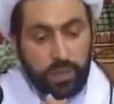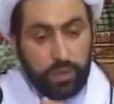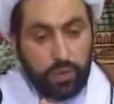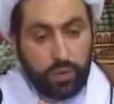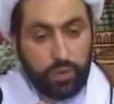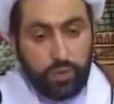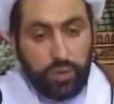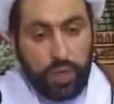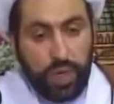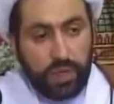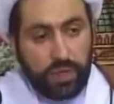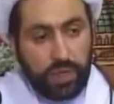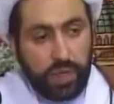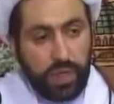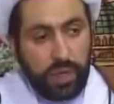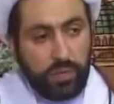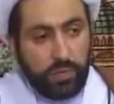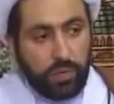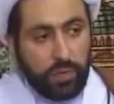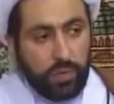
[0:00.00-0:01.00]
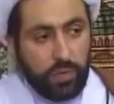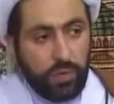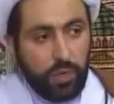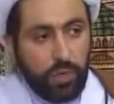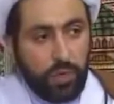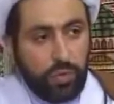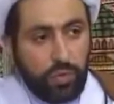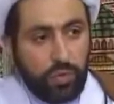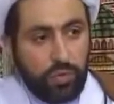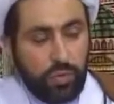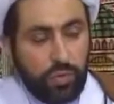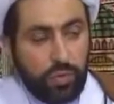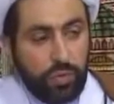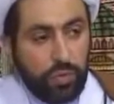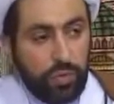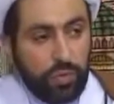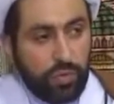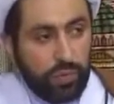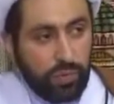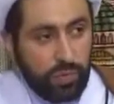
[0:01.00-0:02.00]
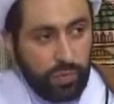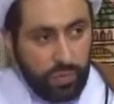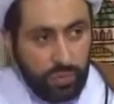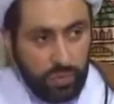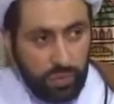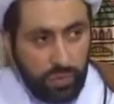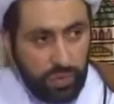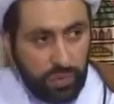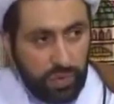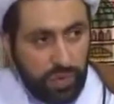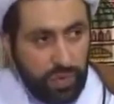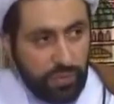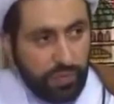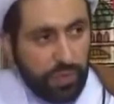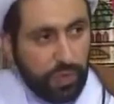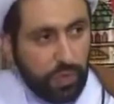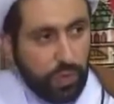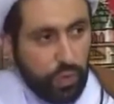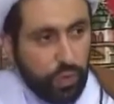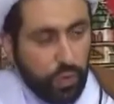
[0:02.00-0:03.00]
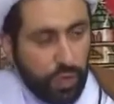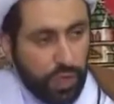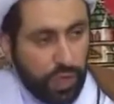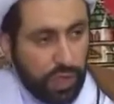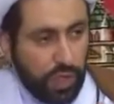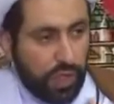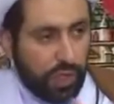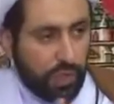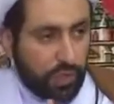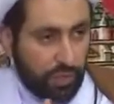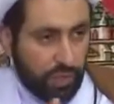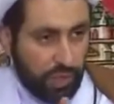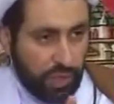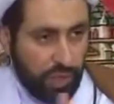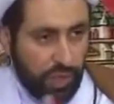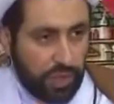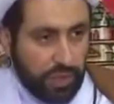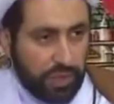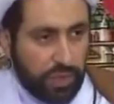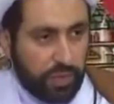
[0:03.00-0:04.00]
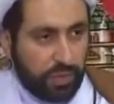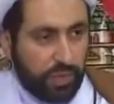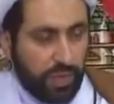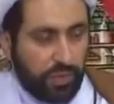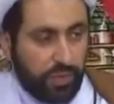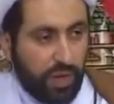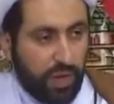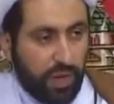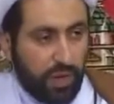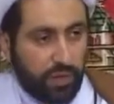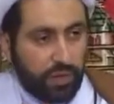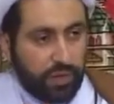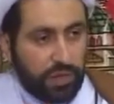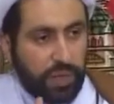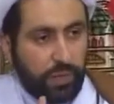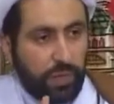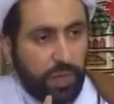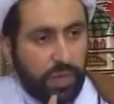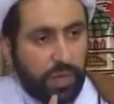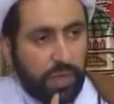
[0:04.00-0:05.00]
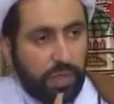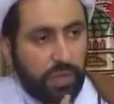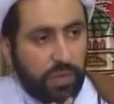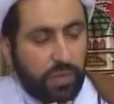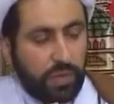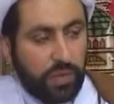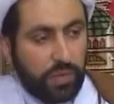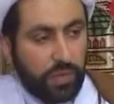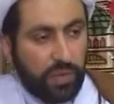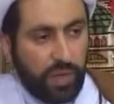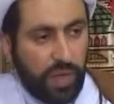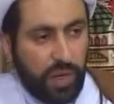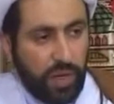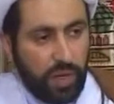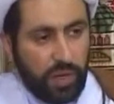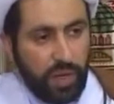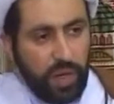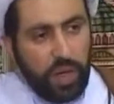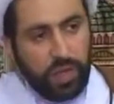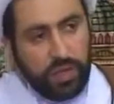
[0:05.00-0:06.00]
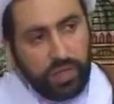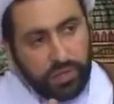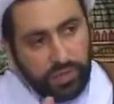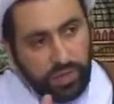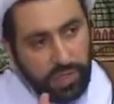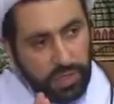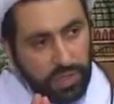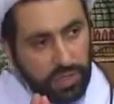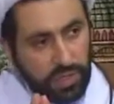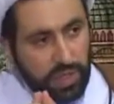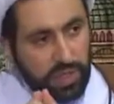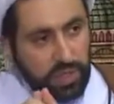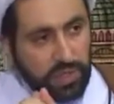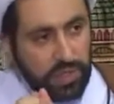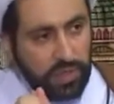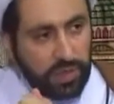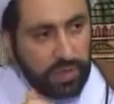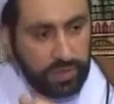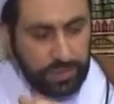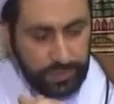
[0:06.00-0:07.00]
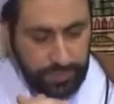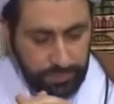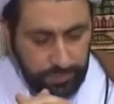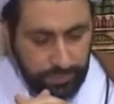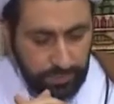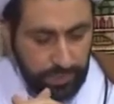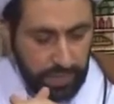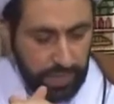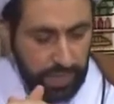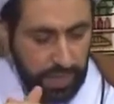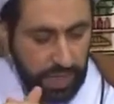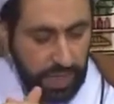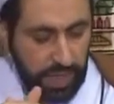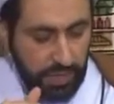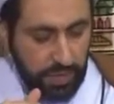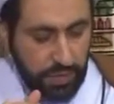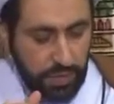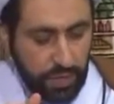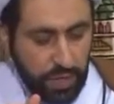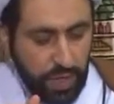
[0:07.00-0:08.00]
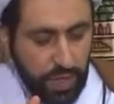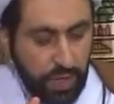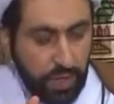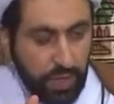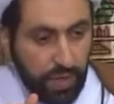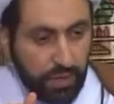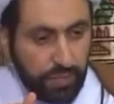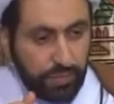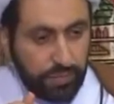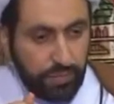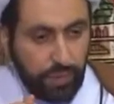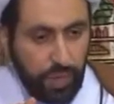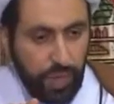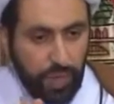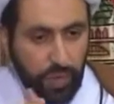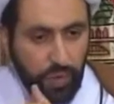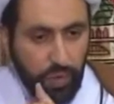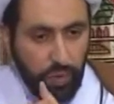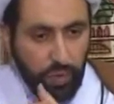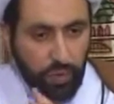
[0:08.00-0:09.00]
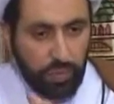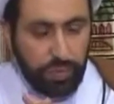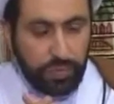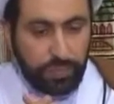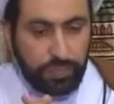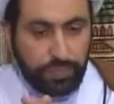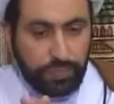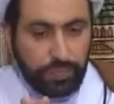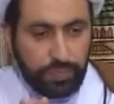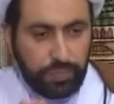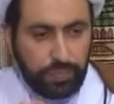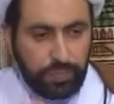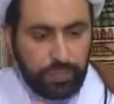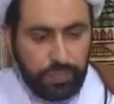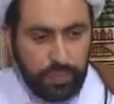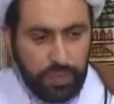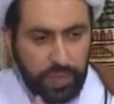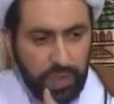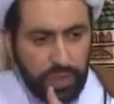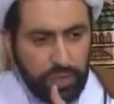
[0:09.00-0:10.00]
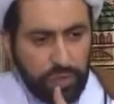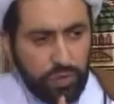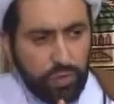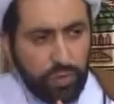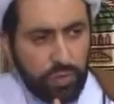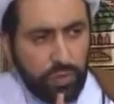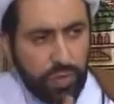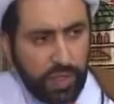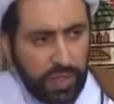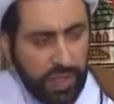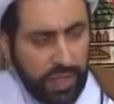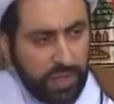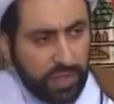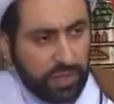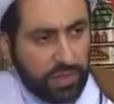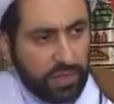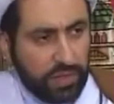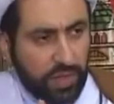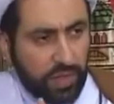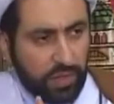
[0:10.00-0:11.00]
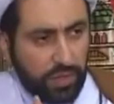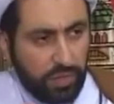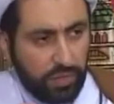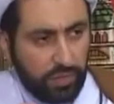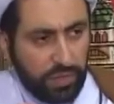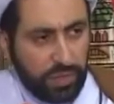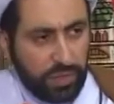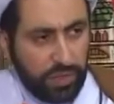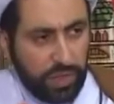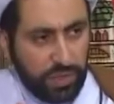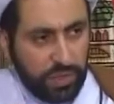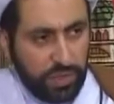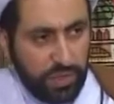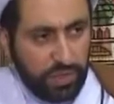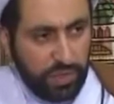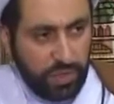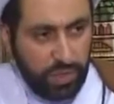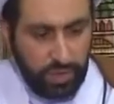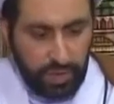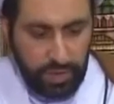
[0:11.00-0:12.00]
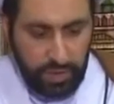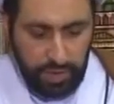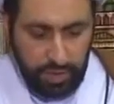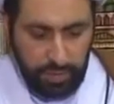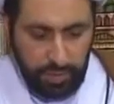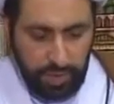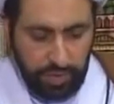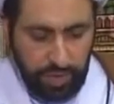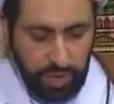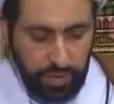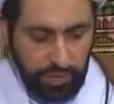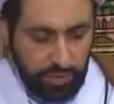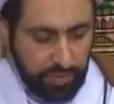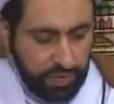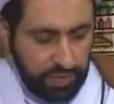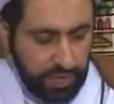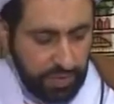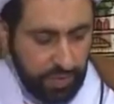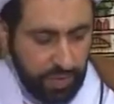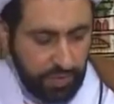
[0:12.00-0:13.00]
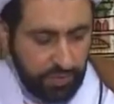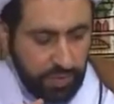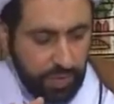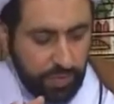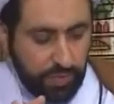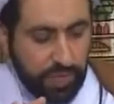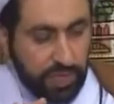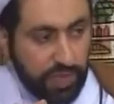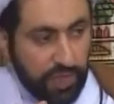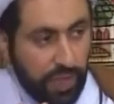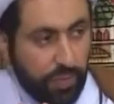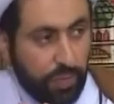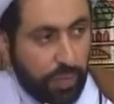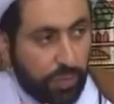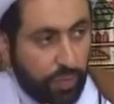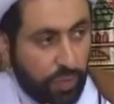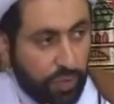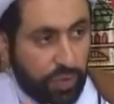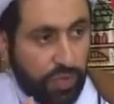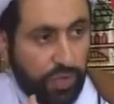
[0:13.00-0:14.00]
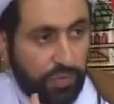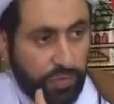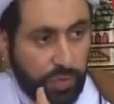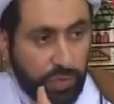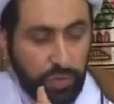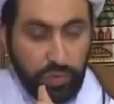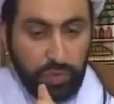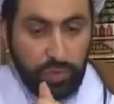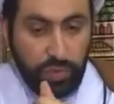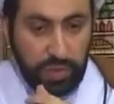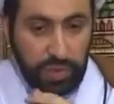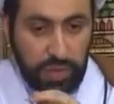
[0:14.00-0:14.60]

Tonight I am going to refer quickly to the concept of Akhir al-Zaman in other religions, and inshallah I hope soon we can start our discussion about Akhir al-Zaman from Islamic point of view.